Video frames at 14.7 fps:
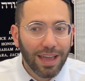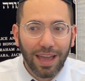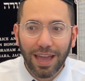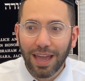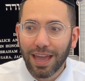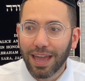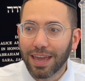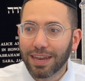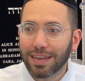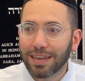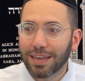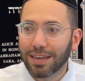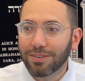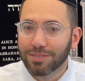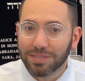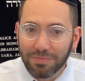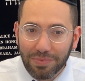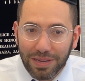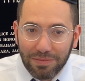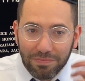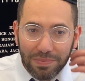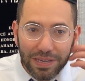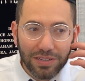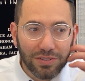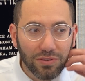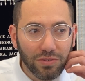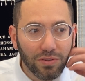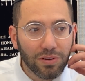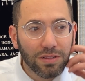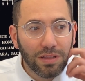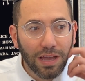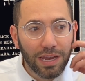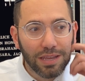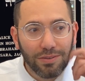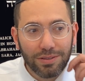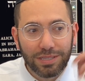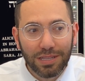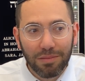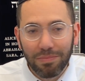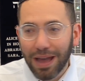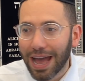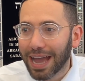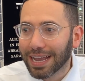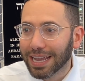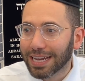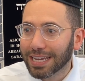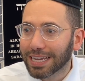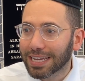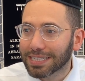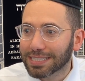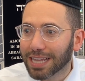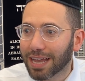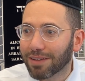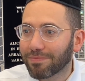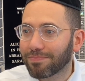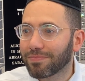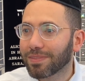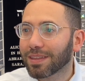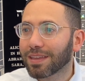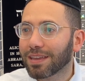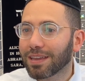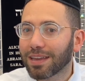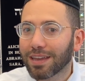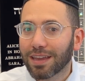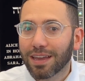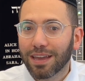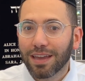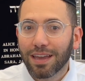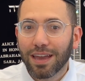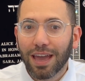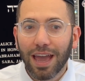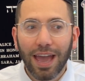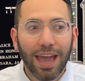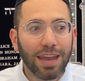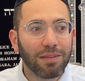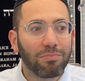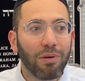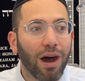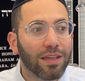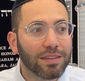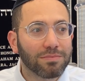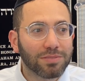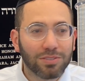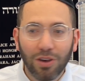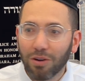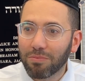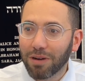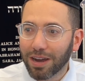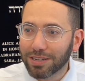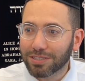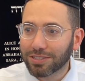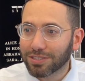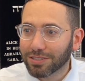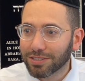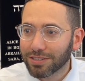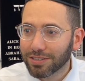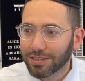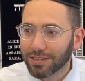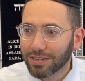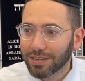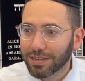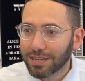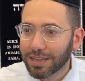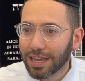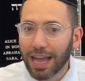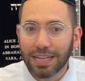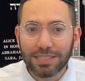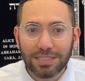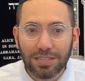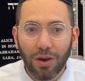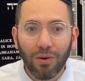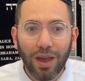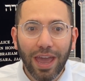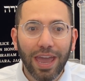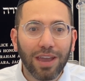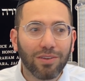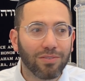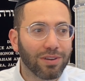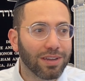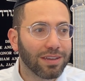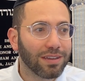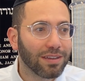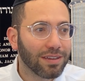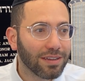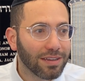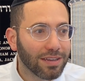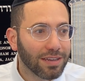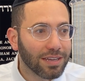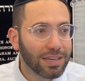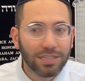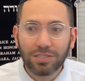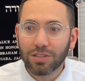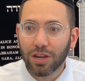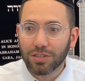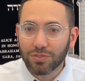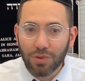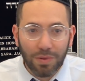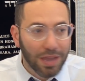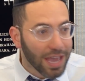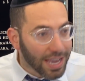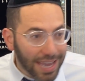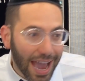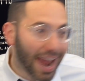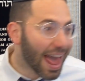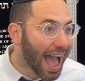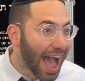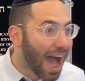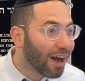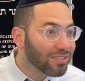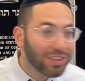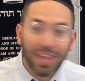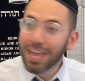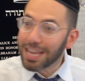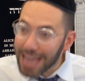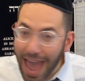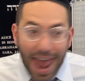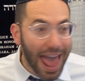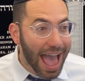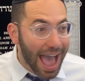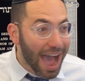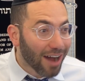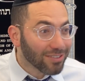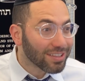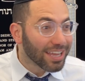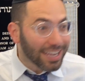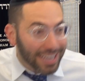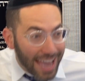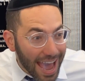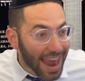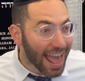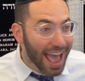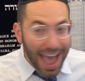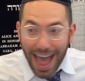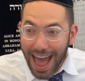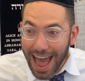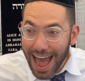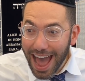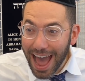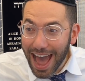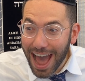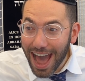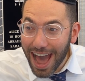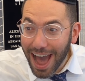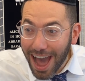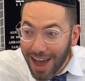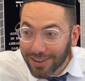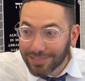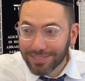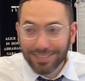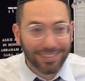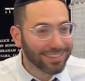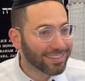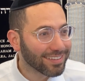And it was a big, big shul. And he was in the back and he hears them. And it bothered him so much. He got so angry, he started screaming, "Get out! Get out! Get out!